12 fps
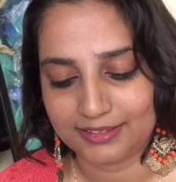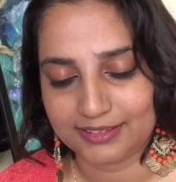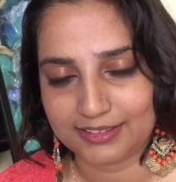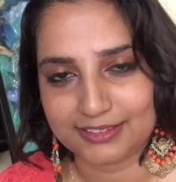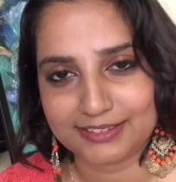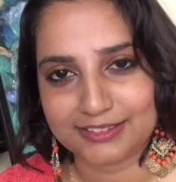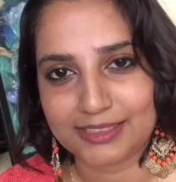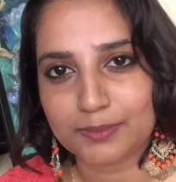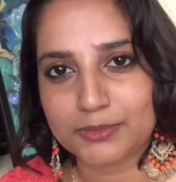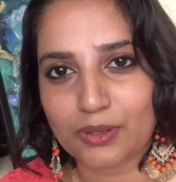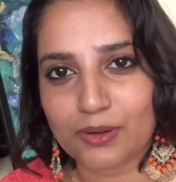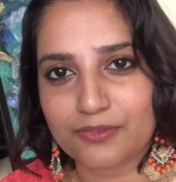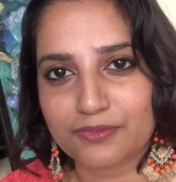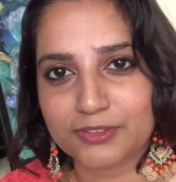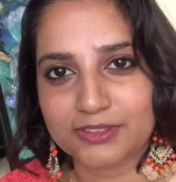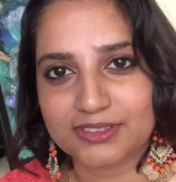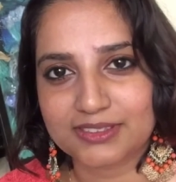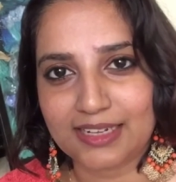there is some sort of
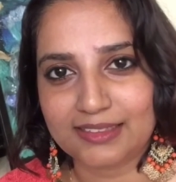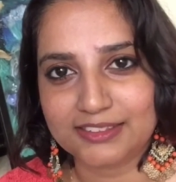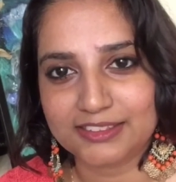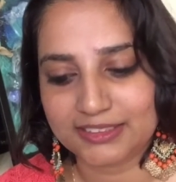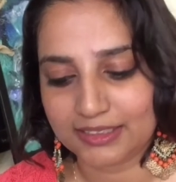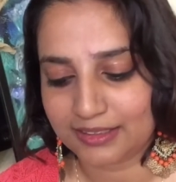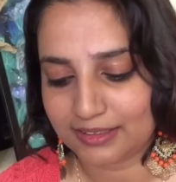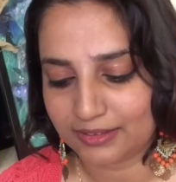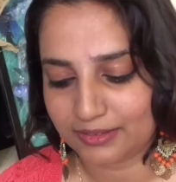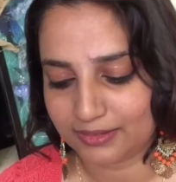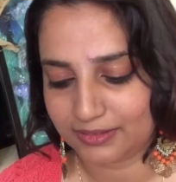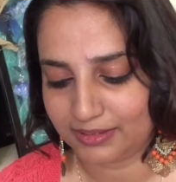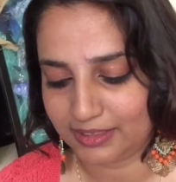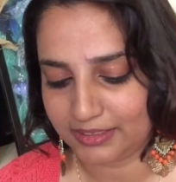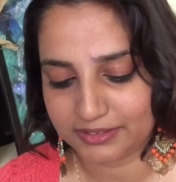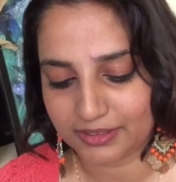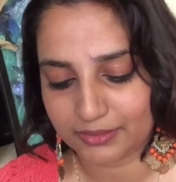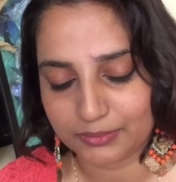nostalgia or
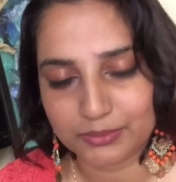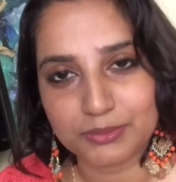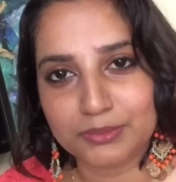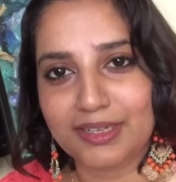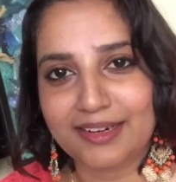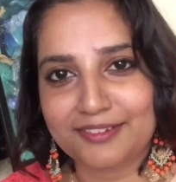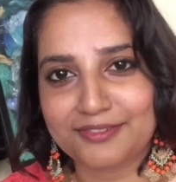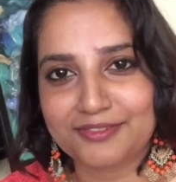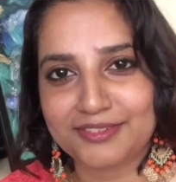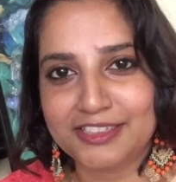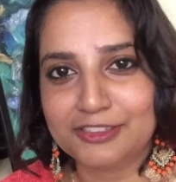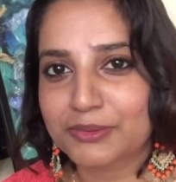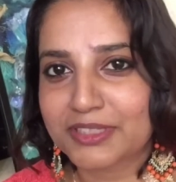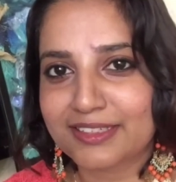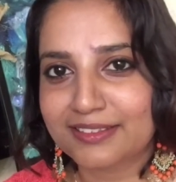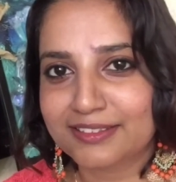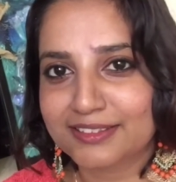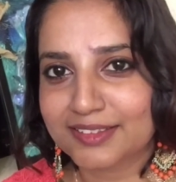deja vu that I feel looking
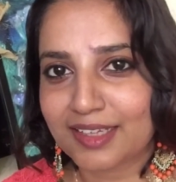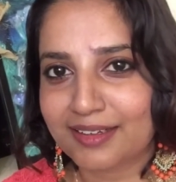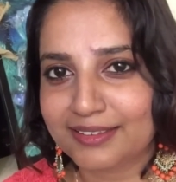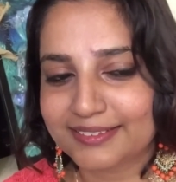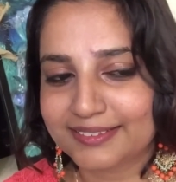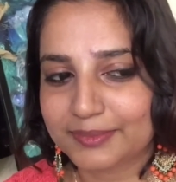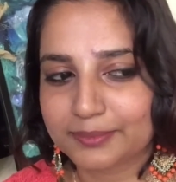at this art.